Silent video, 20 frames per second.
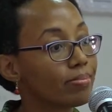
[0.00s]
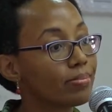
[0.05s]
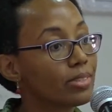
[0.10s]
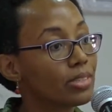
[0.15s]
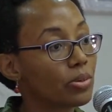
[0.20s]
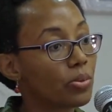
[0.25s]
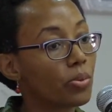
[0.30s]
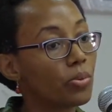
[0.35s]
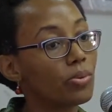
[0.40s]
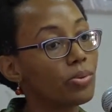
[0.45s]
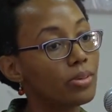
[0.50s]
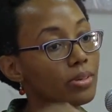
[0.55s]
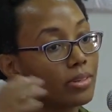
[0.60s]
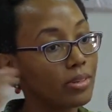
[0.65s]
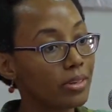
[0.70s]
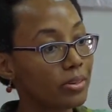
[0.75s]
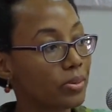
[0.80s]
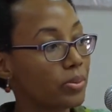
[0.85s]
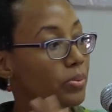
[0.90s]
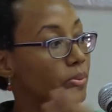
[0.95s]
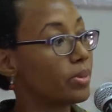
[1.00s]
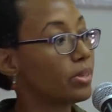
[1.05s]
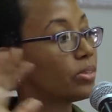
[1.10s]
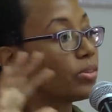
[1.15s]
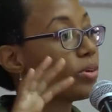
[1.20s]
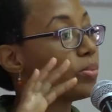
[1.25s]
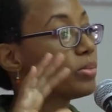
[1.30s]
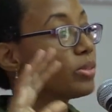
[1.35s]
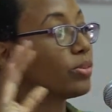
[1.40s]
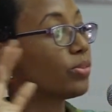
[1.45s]
So, in
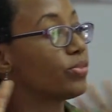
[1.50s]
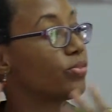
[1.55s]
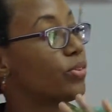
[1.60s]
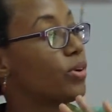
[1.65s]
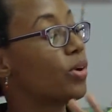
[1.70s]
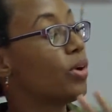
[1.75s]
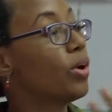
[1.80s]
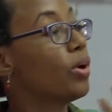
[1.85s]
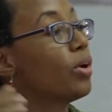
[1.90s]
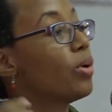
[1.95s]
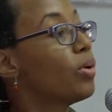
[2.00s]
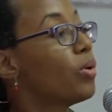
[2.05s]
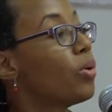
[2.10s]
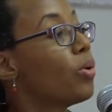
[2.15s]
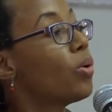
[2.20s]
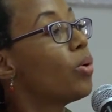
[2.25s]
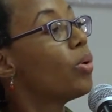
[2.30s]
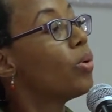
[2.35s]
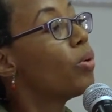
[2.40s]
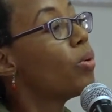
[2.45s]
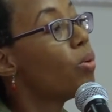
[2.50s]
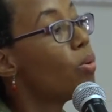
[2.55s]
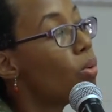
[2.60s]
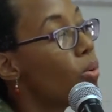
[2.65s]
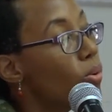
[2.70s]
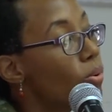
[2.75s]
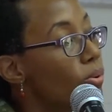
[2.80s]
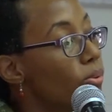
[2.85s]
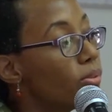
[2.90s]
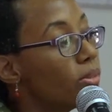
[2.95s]
terms of
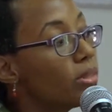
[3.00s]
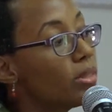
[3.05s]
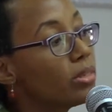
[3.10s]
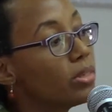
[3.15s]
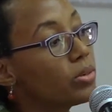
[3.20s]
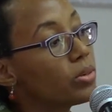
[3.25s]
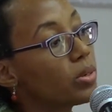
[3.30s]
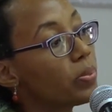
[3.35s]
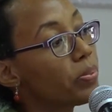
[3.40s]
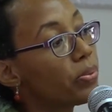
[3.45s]
the